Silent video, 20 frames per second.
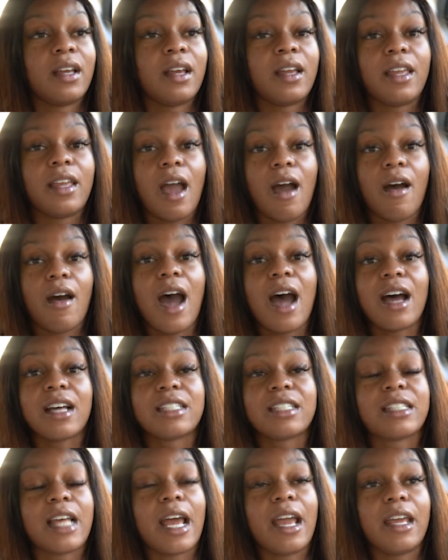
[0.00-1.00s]
Y'all, I
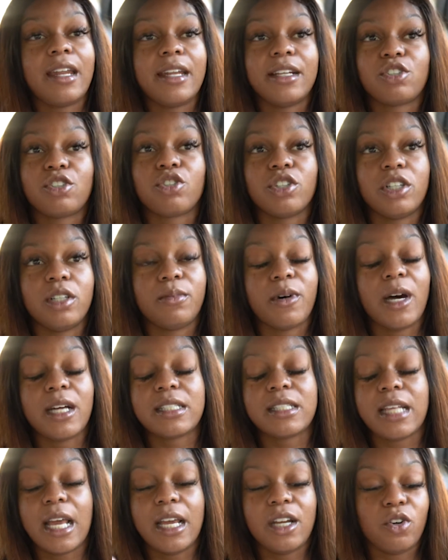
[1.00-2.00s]
stayed in trouble. I
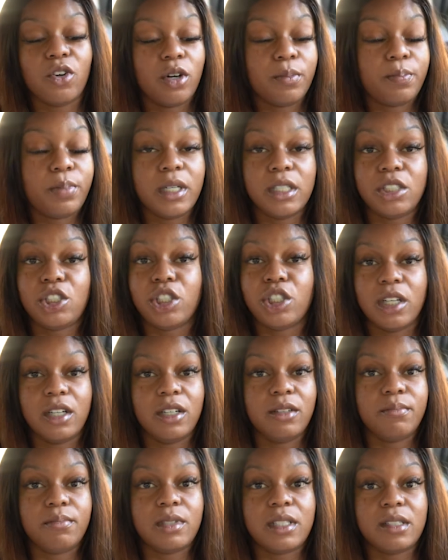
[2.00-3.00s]
stayed doing
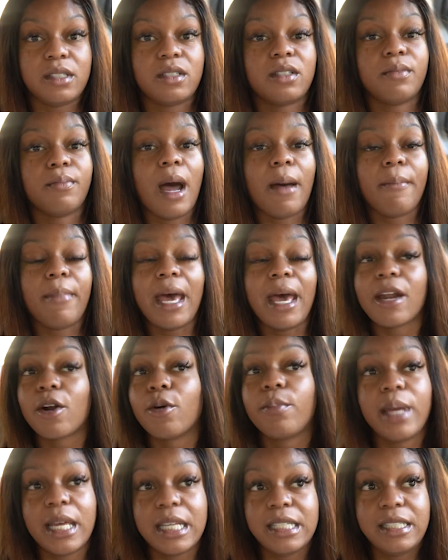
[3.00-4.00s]
push-ups. My
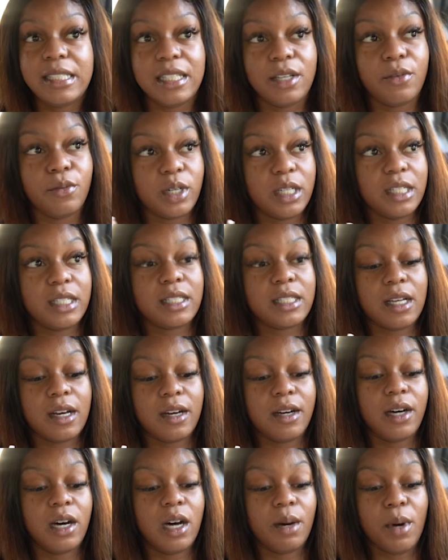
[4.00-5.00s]
battle bestie was
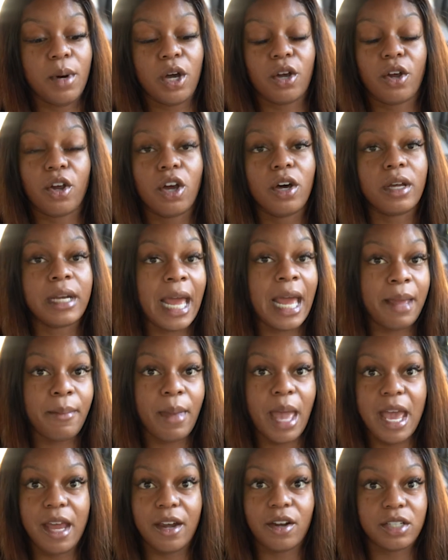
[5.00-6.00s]
um, a girl
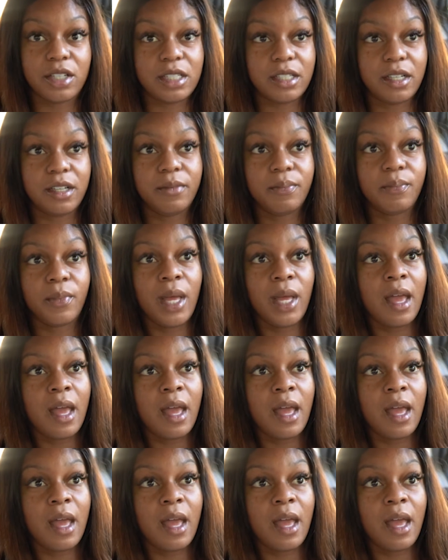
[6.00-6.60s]
named Anderson.